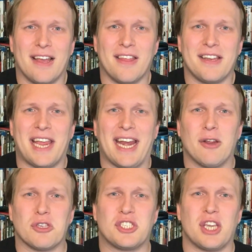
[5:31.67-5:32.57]
and then
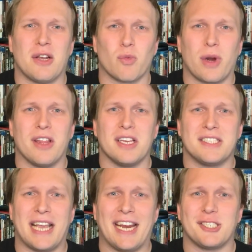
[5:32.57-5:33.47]
Daniel's sudden
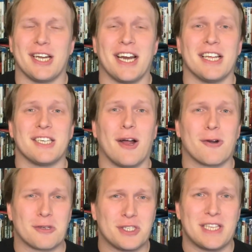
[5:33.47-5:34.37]
realization and his
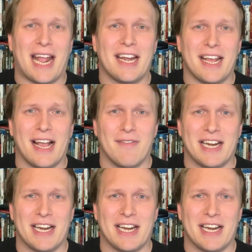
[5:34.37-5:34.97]
understanding of